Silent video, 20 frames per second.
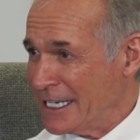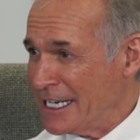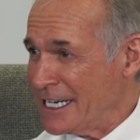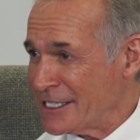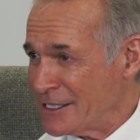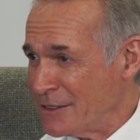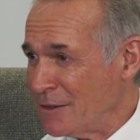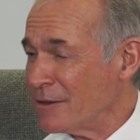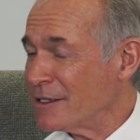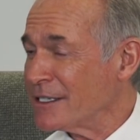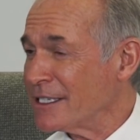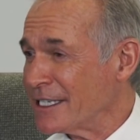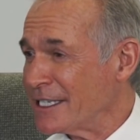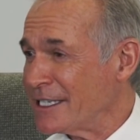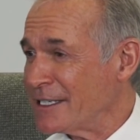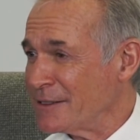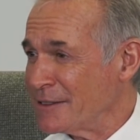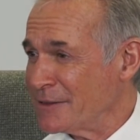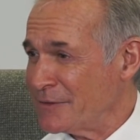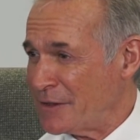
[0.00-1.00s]
is not going to
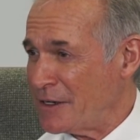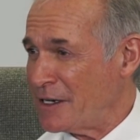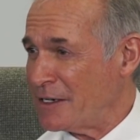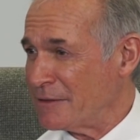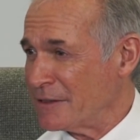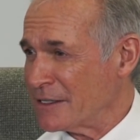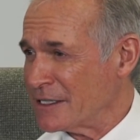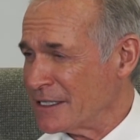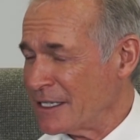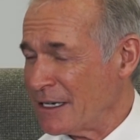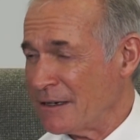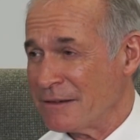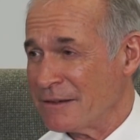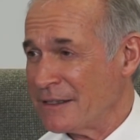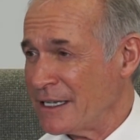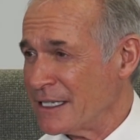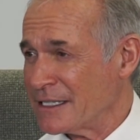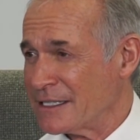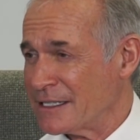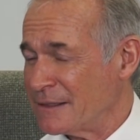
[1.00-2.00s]
kill the virus. So
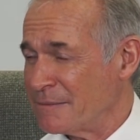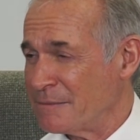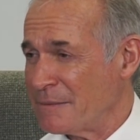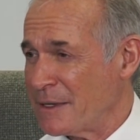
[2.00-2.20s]
that's a